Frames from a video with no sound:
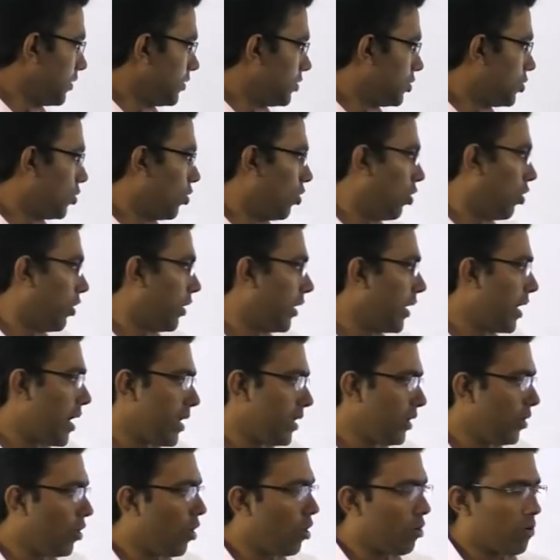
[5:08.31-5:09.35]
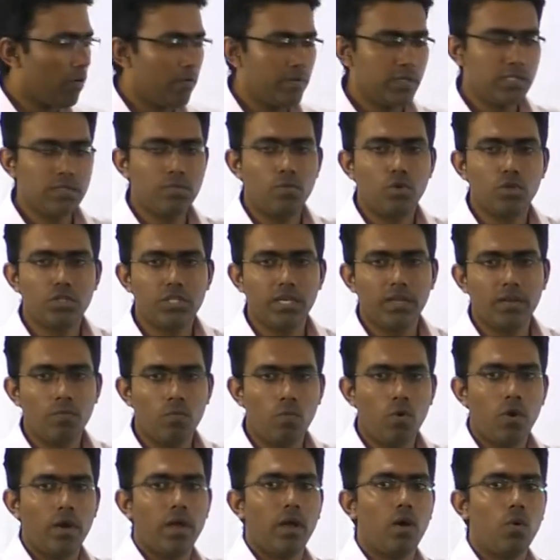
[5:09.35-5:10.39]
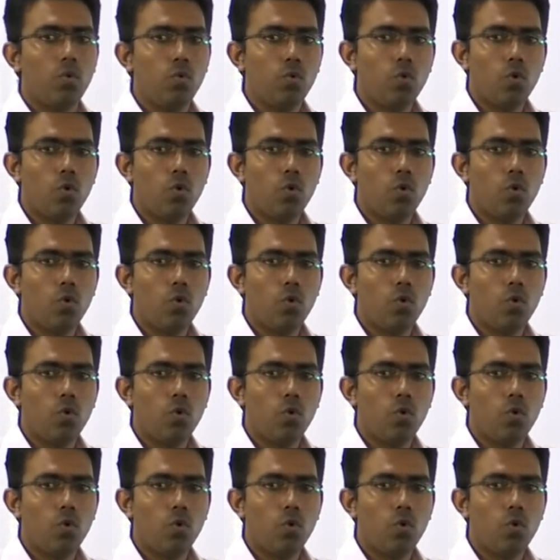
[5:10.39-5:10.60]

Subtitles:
So regarding no contest motion, what is